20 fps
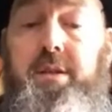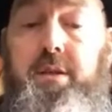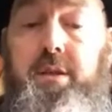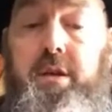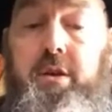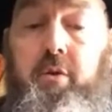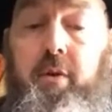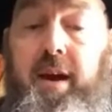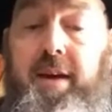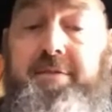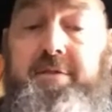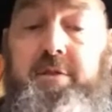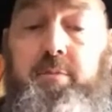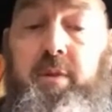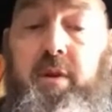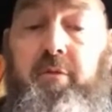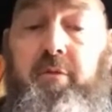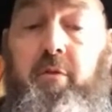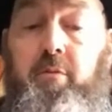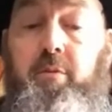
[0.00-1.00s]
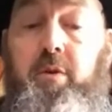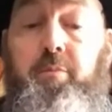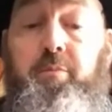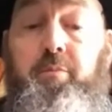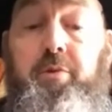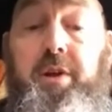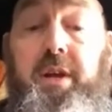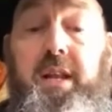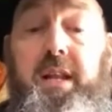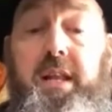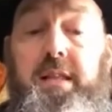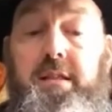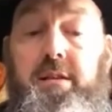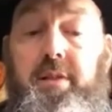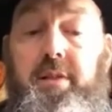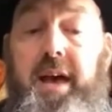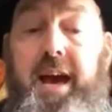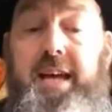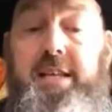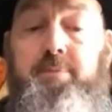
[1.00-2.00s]
the craftsmen from completing the
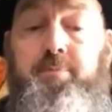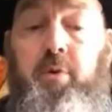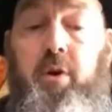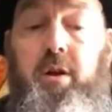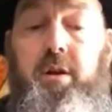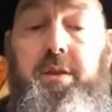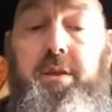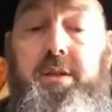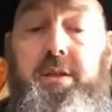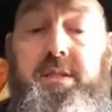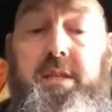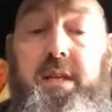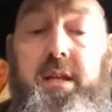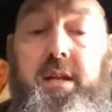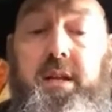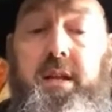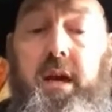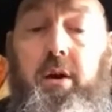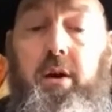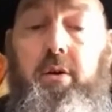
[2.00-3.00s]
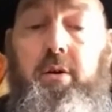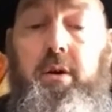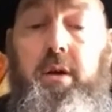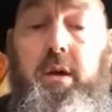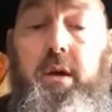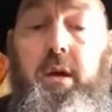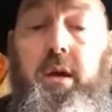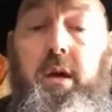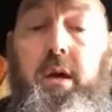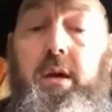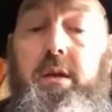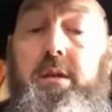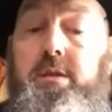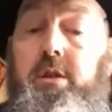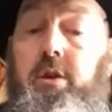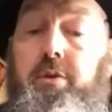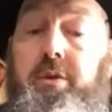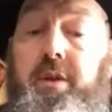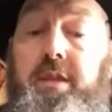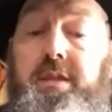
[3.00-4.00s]
last part of the citadel
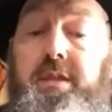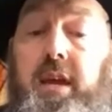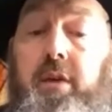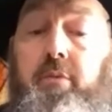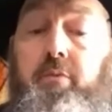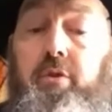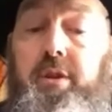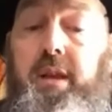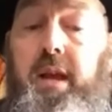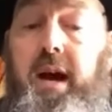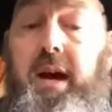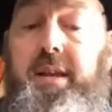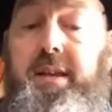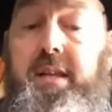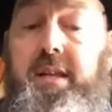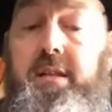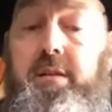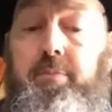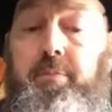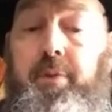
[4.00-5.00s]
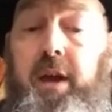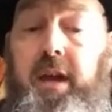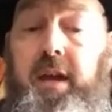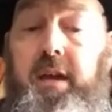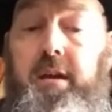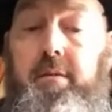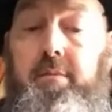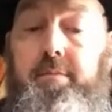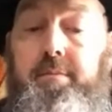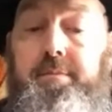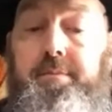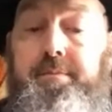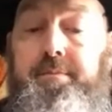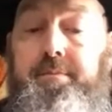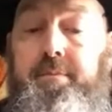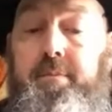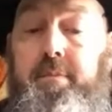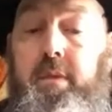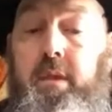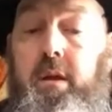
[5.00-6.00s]
so that they would not need to pay him.
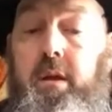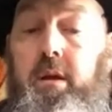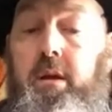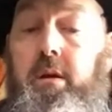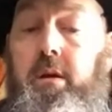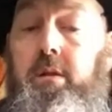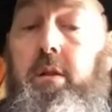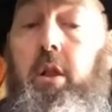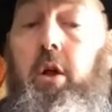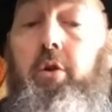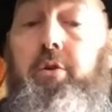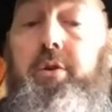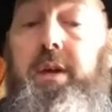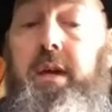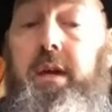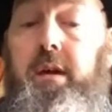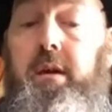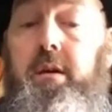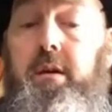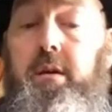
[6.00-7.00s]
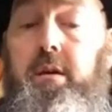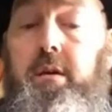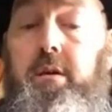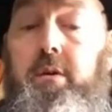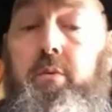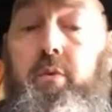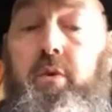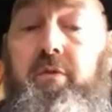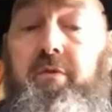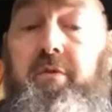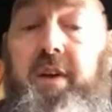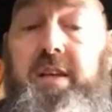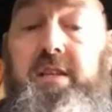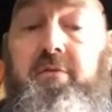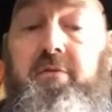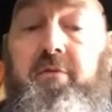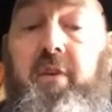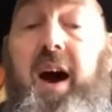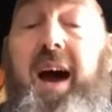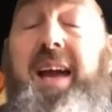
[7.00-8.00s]
Loki would face
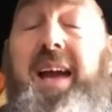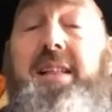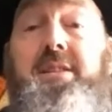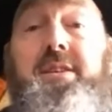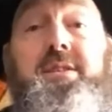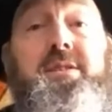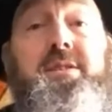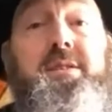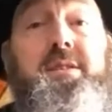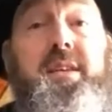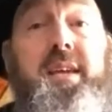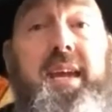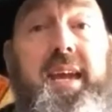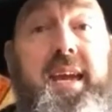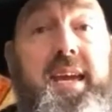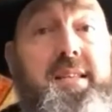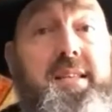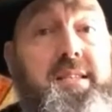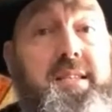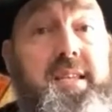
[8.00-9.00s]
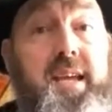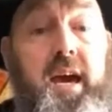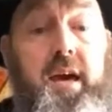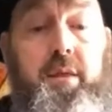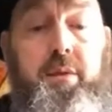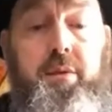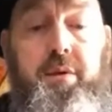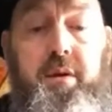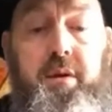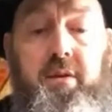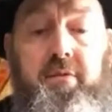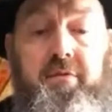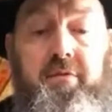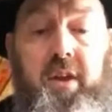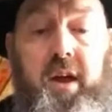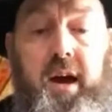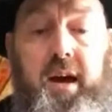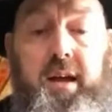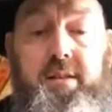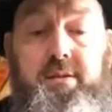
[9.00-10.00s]
violence and death if
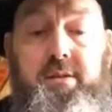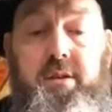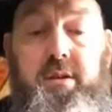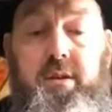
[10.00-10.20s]
not.